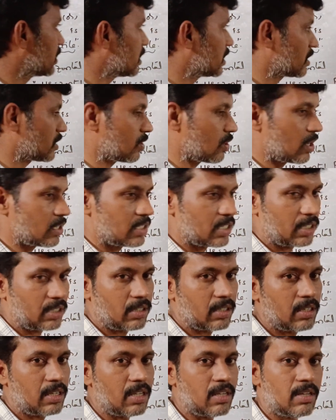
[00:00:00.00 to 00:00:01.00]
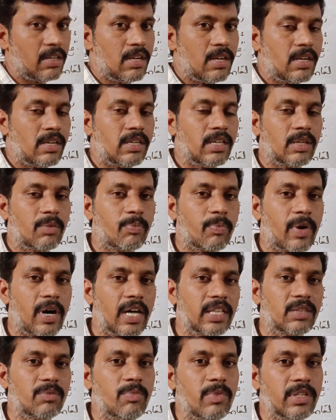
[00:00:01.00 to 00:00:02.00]
for the trajectory? Here
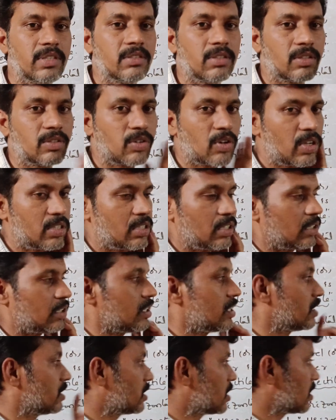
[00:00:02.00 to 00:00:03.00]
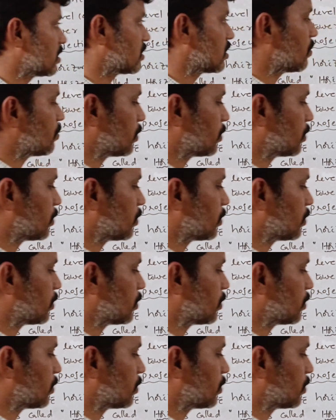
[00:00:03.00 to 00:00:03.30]
path means a trajectory in case